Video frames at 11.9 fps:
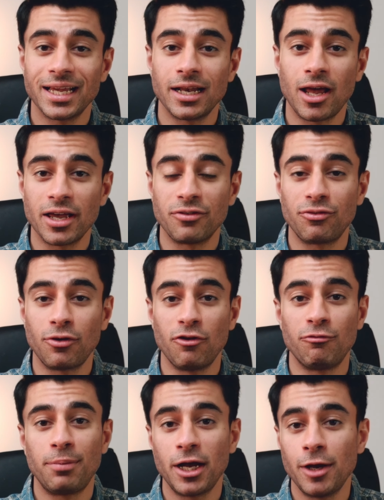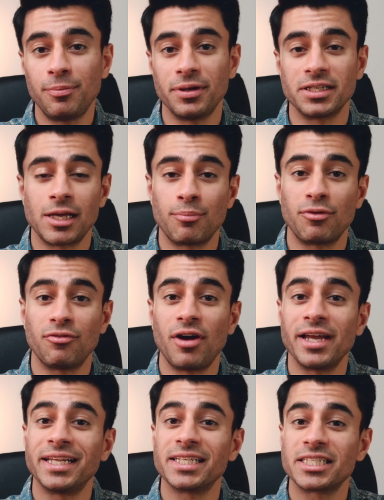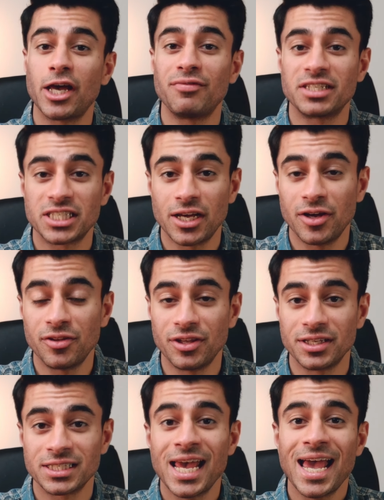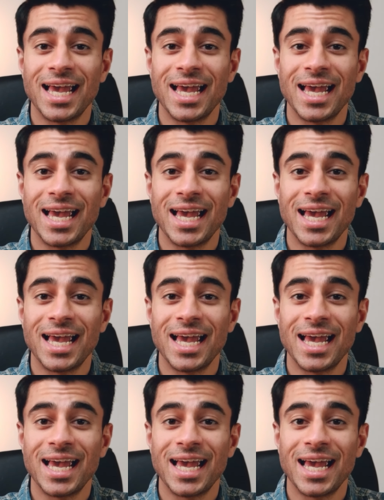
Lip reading: a life of purpose and providing a service to others